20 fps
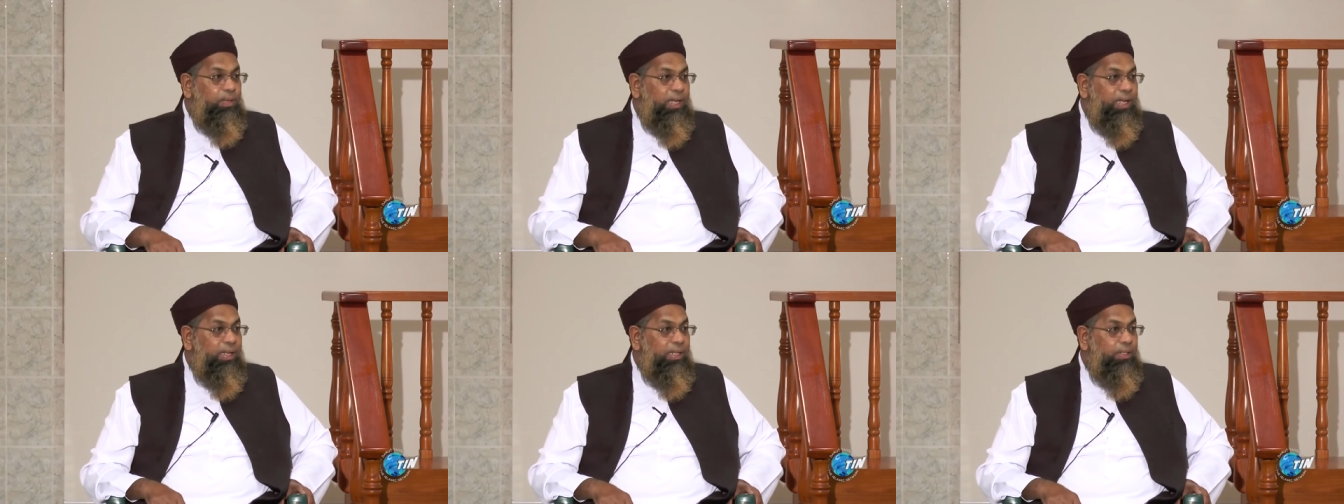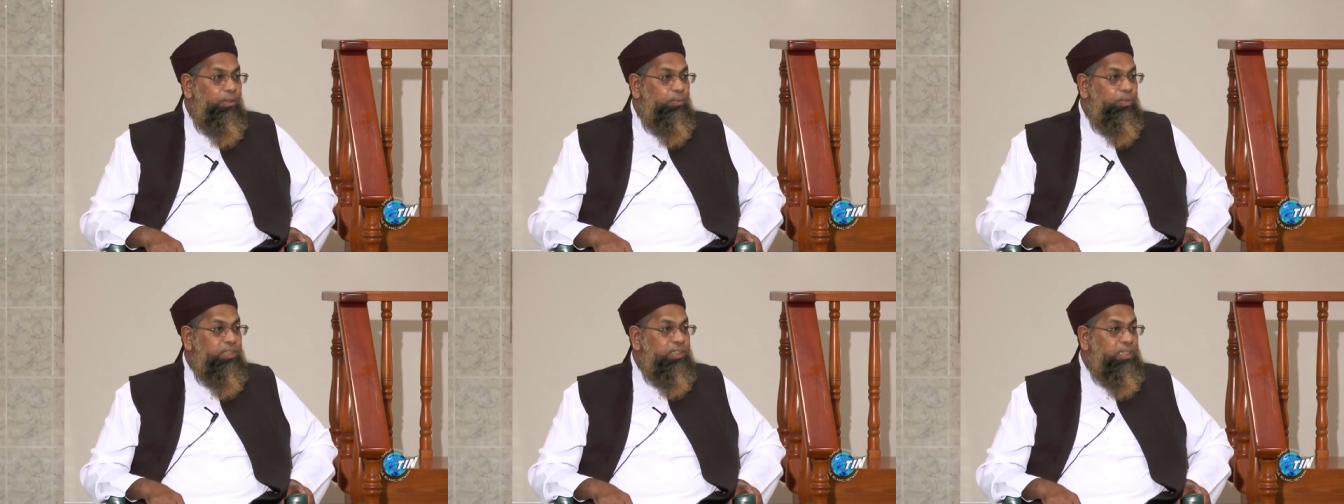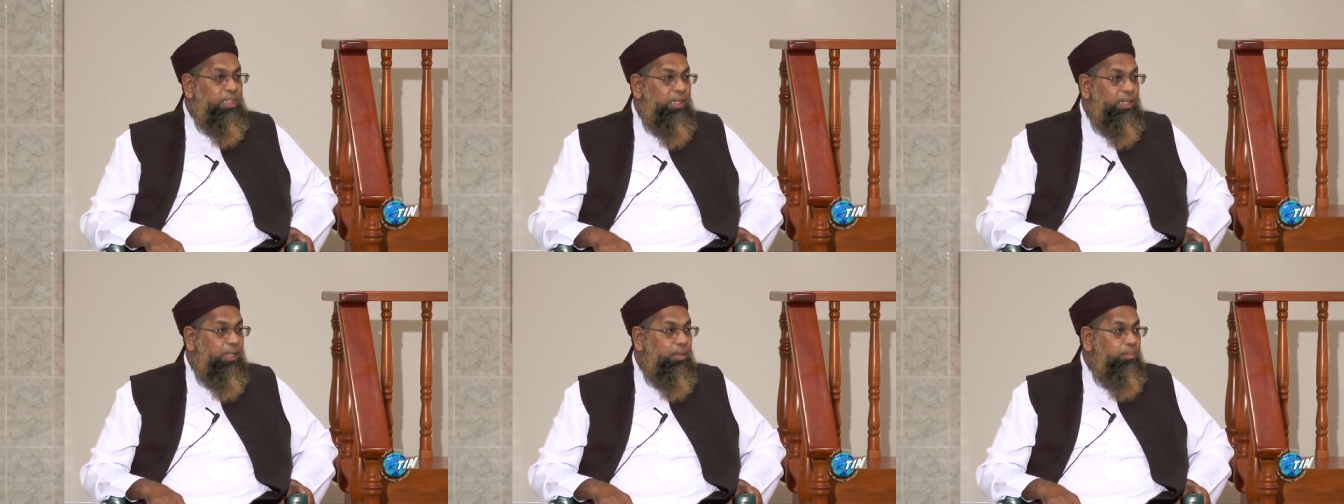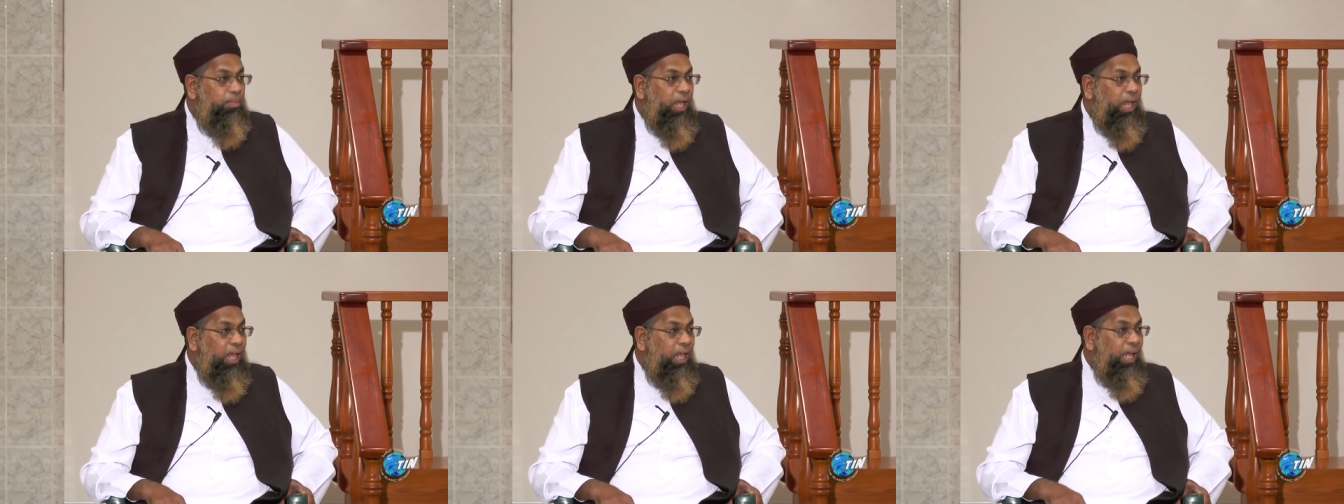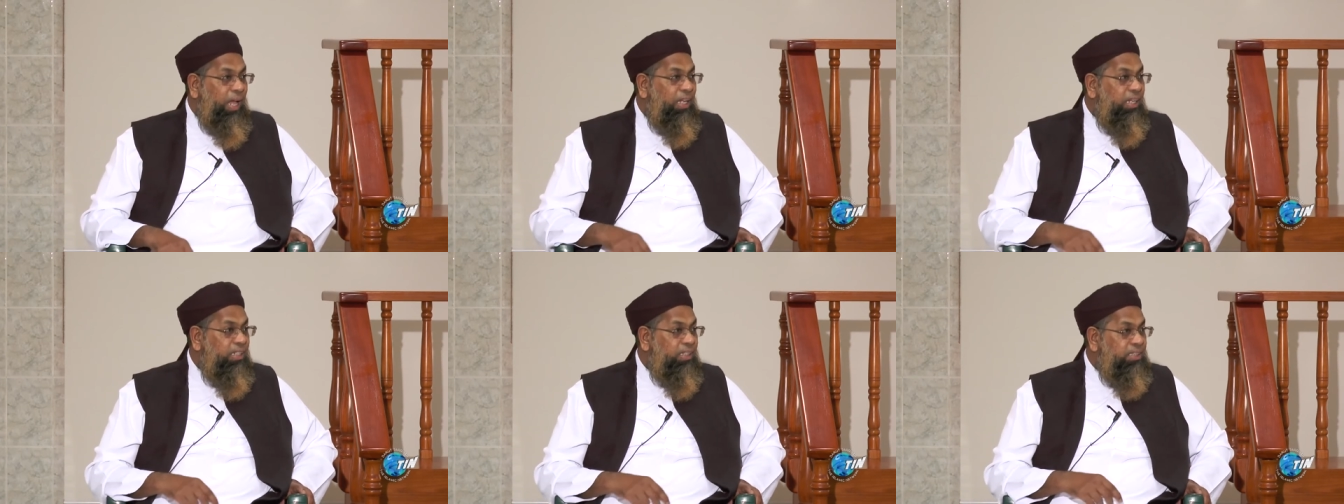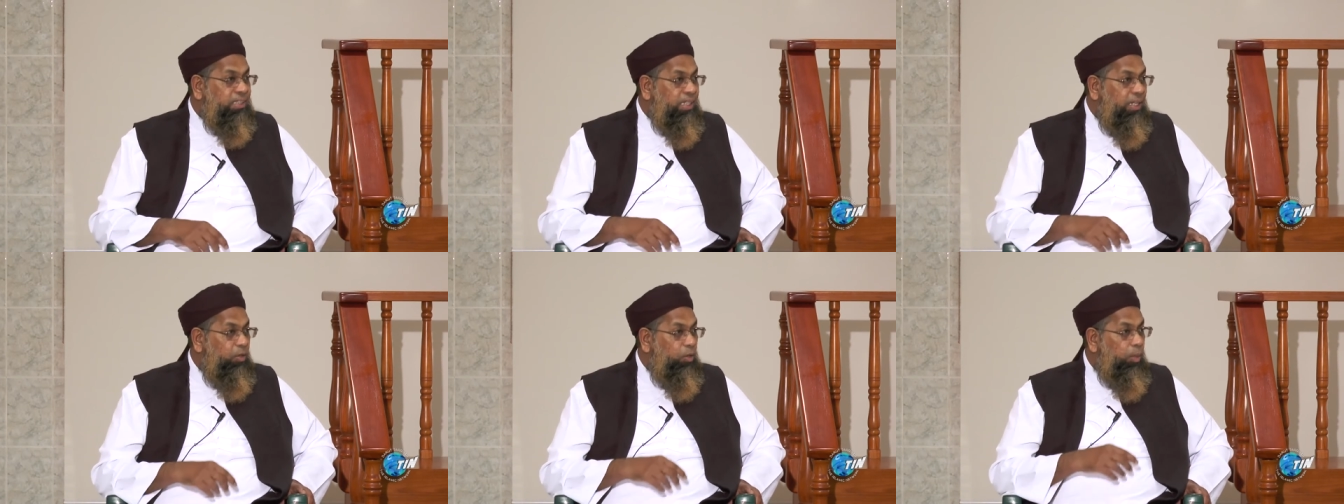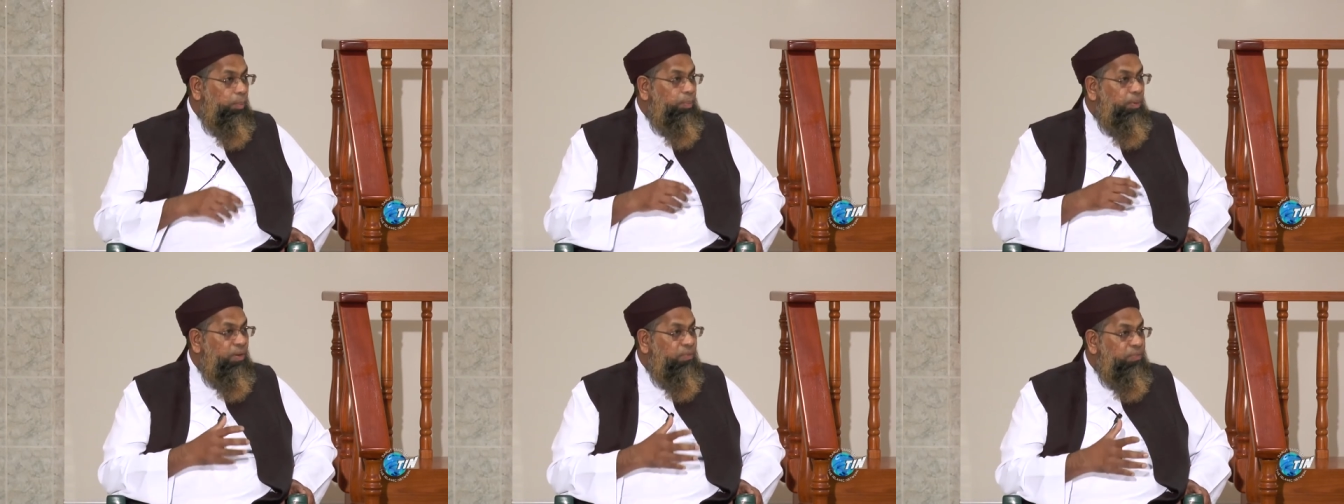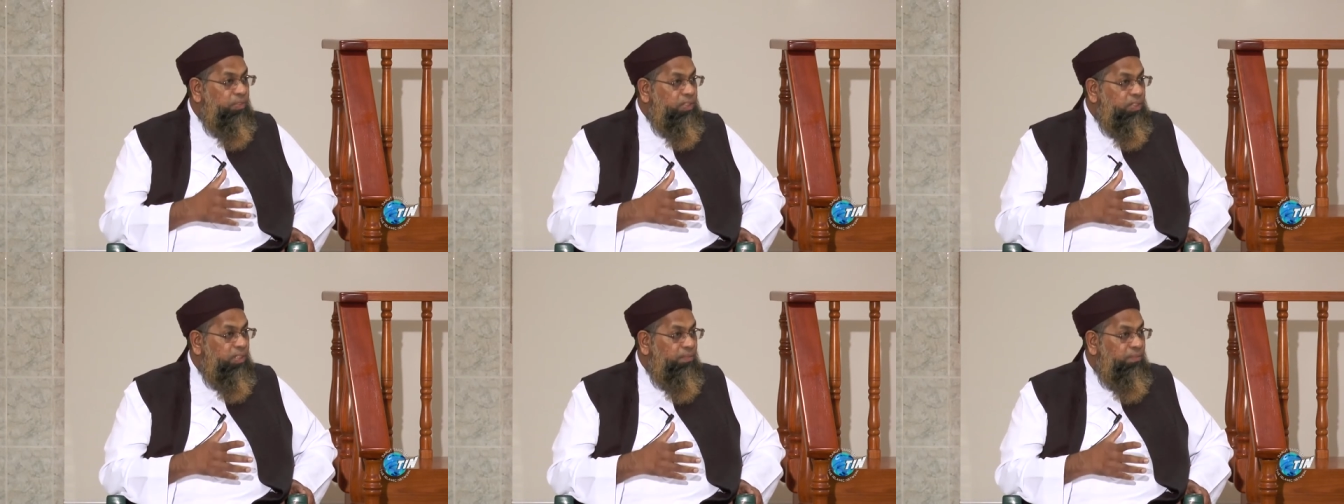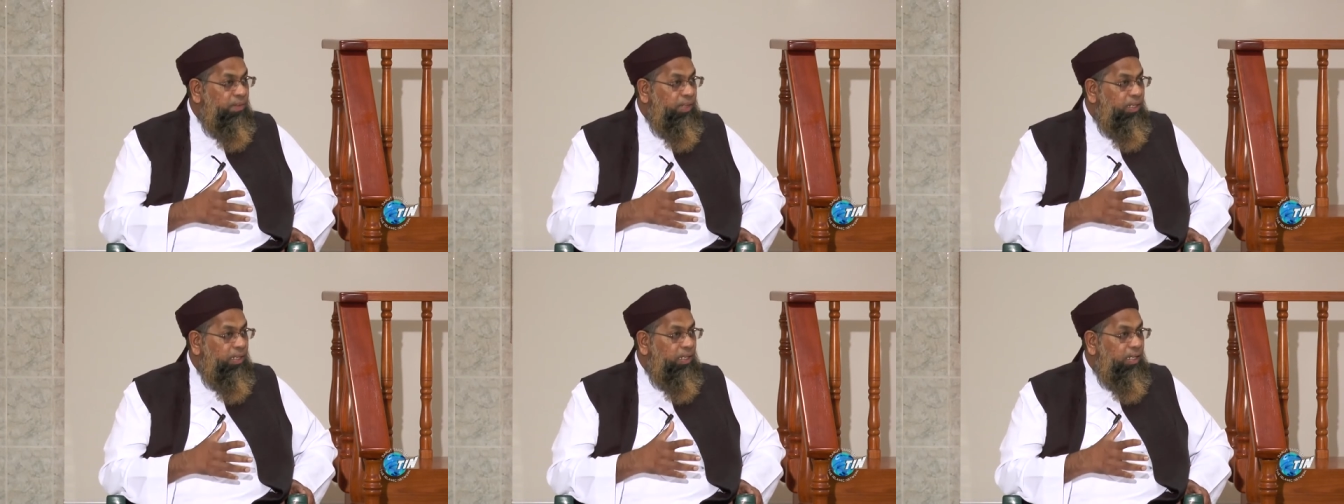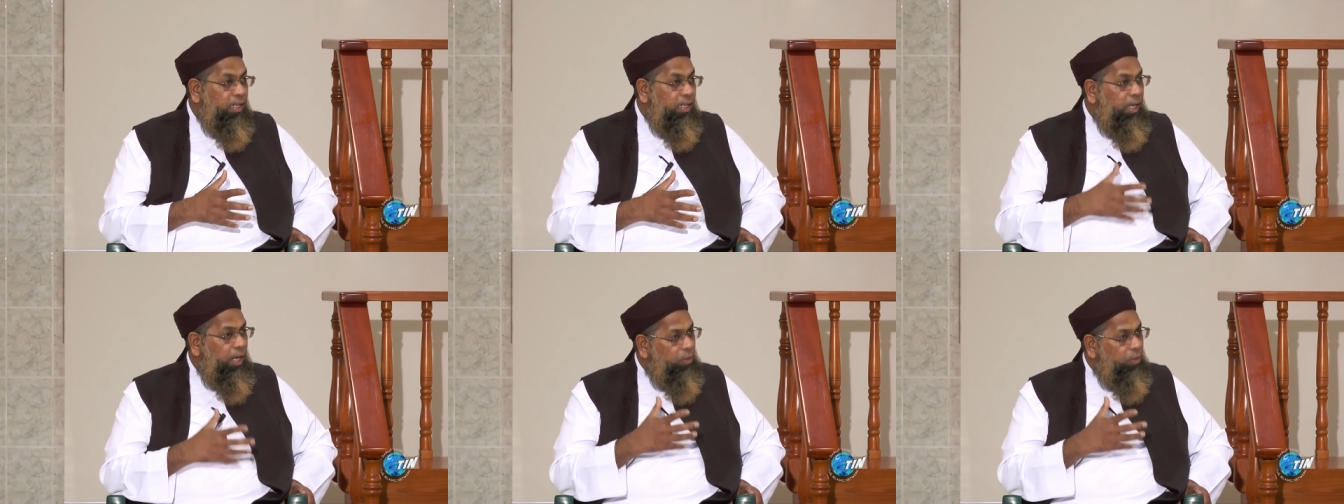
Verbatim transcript: alaihi wasallam and they said, "O Prophet of Allah,